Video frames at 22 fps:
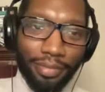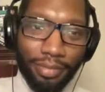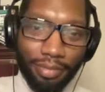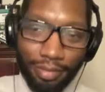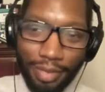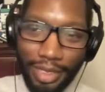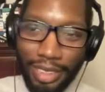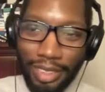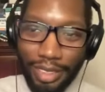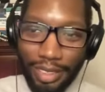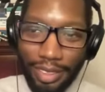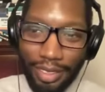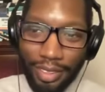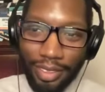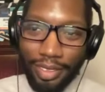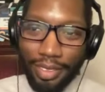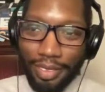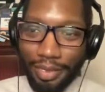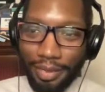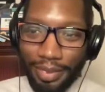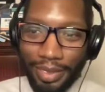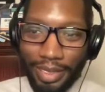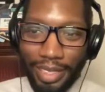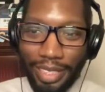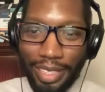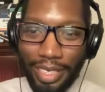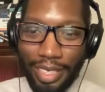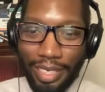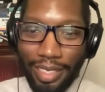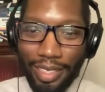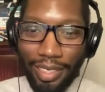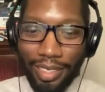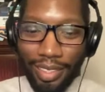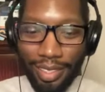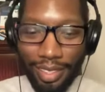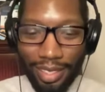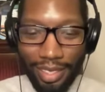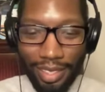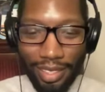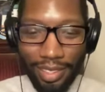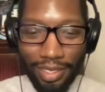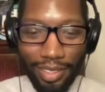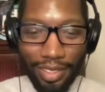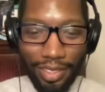because, I had to
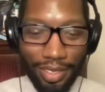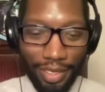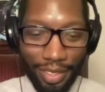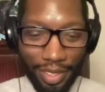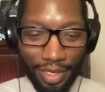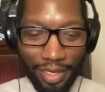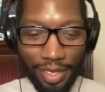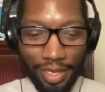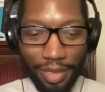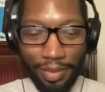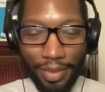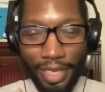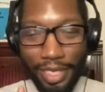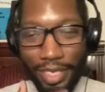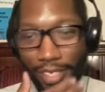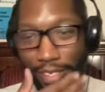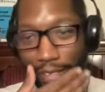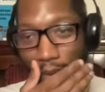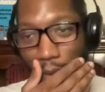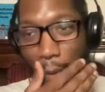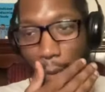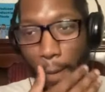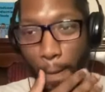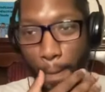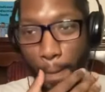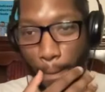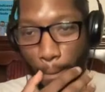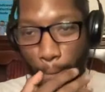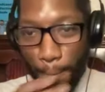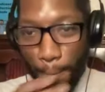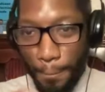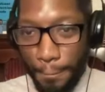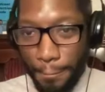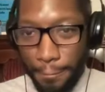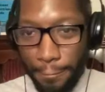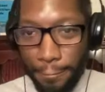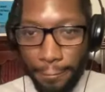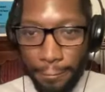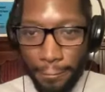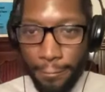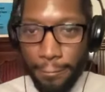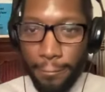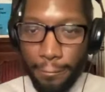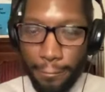get something to eat
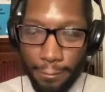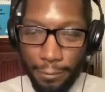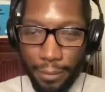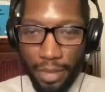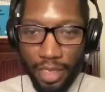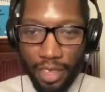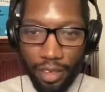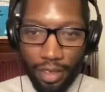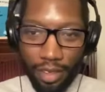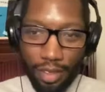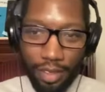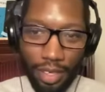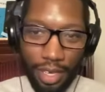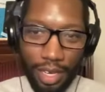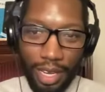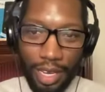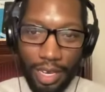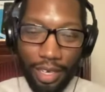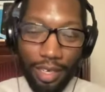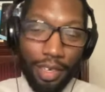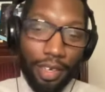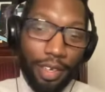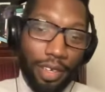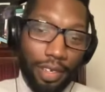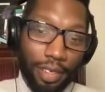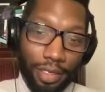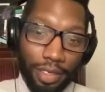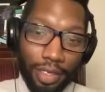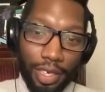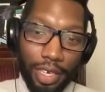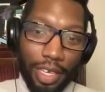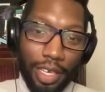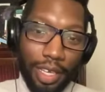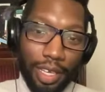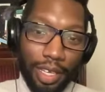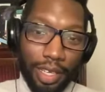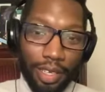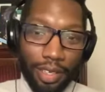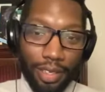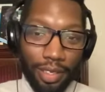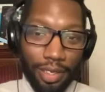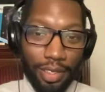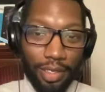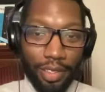because I had a long day.
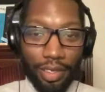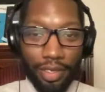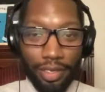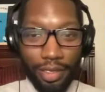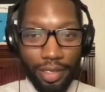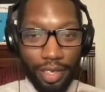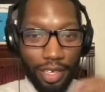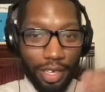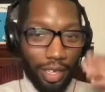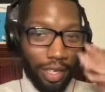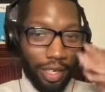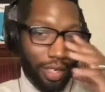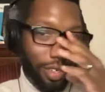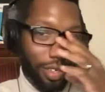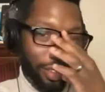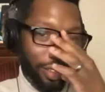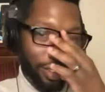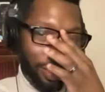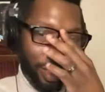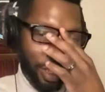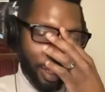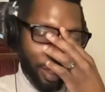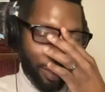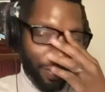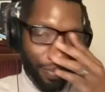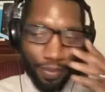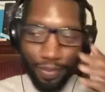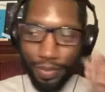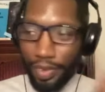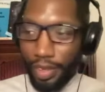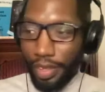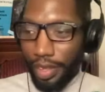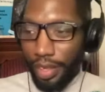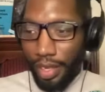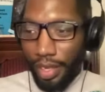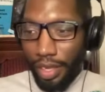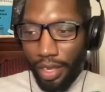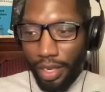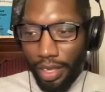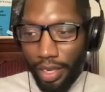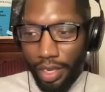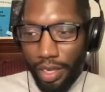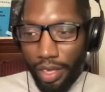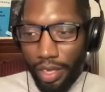All
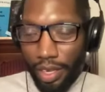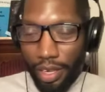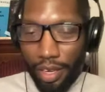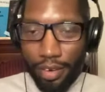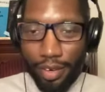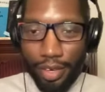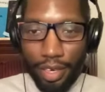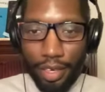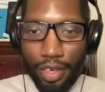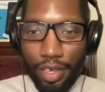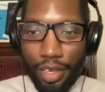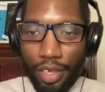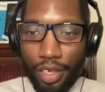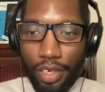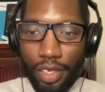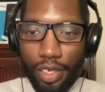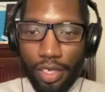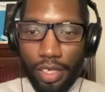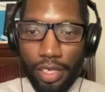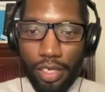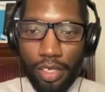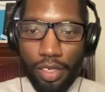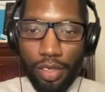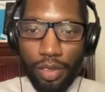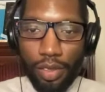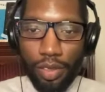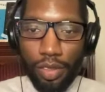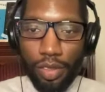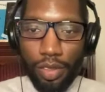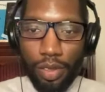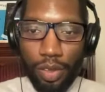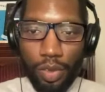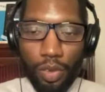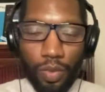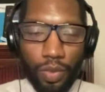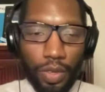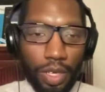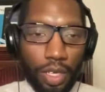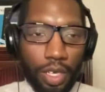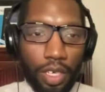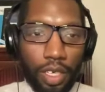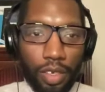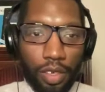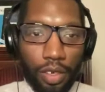right, let's do one
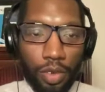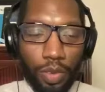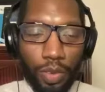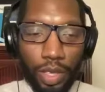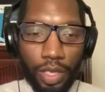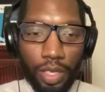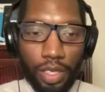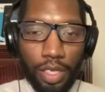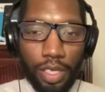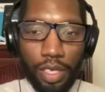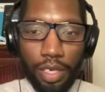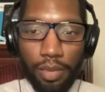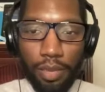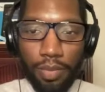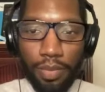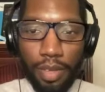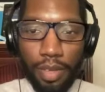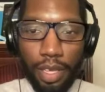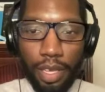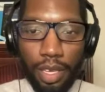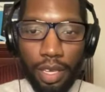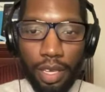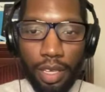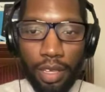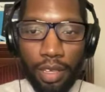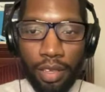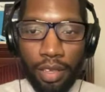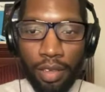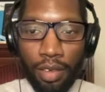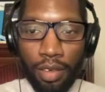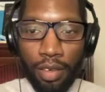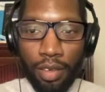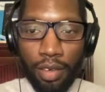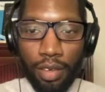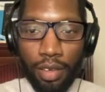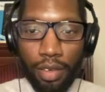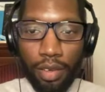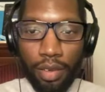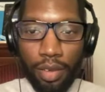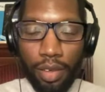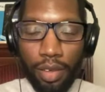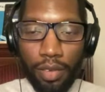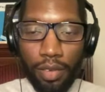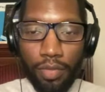last quick tip and then
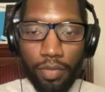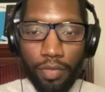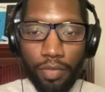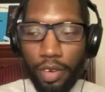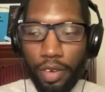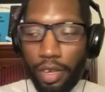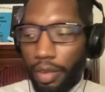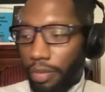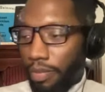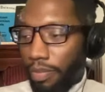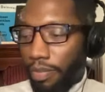come right